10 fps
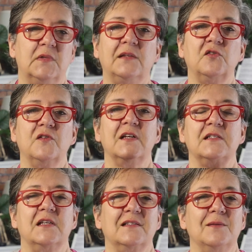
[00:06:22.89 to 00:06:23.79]
That doesn't
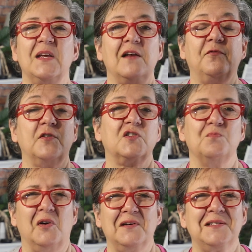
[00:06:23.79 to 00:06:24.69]
exist. I mean, a first
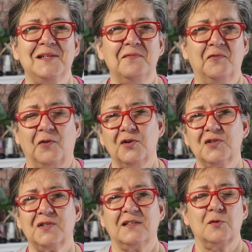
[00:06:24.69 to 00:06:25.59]
margin,
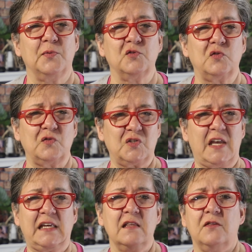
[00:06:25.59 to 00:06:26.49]
first, as opposed to
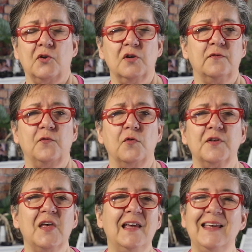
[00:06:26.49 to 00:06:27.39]
second, third,
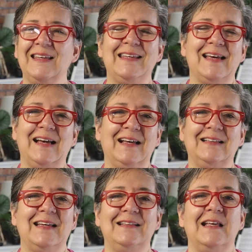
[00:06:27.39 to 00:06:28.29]
fourth, yeah,
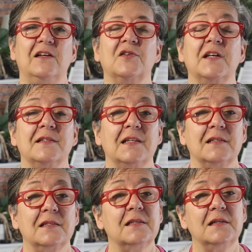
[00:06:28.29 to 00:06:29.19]
they don't
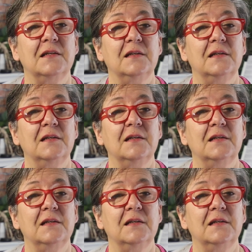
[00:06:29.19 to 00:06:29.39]
exist.